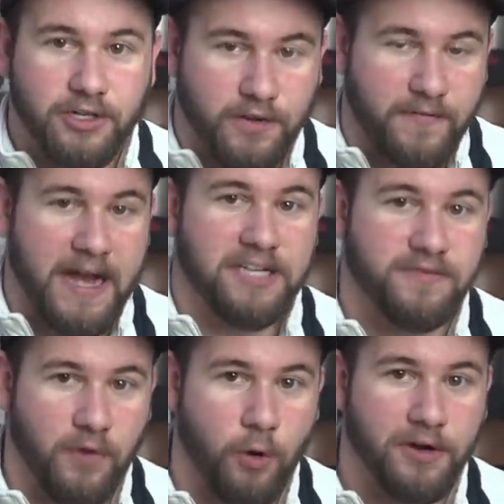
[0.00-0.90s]
to
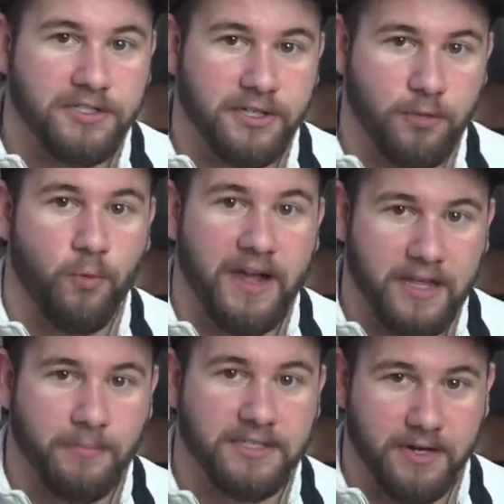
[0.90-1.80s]
fast forward to the
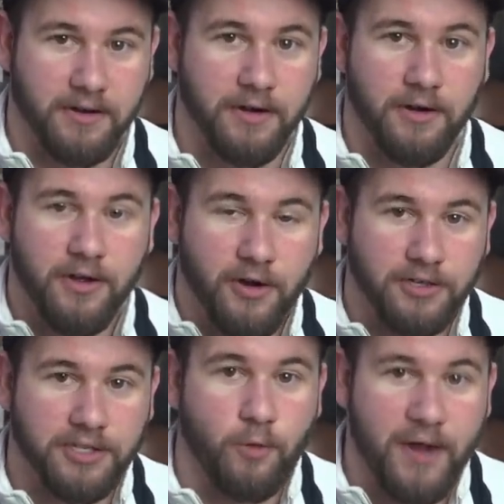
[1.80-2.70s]
wicking material
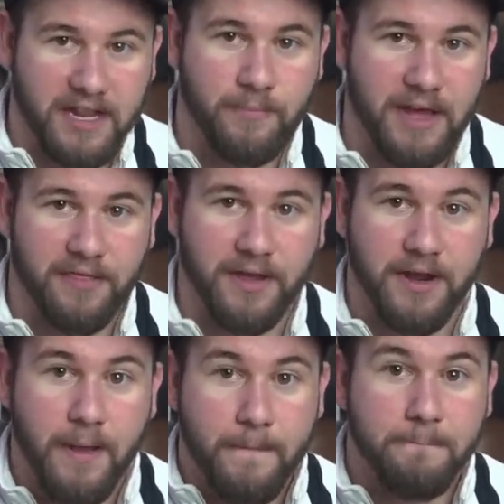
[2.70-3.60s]
or to the wicking
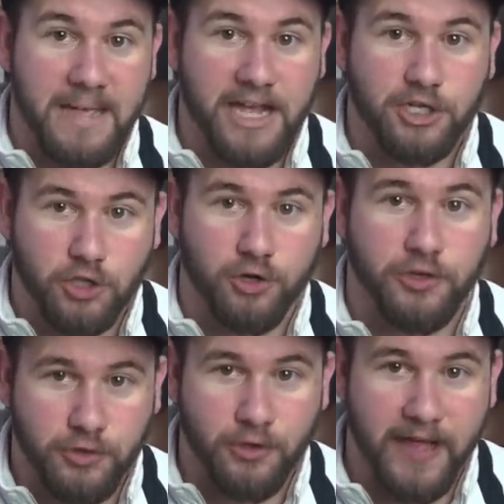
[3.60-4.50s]
method. Make sure
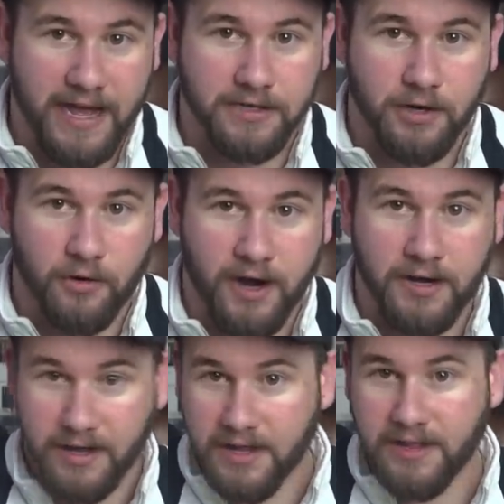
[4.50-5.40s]
you do that, all right?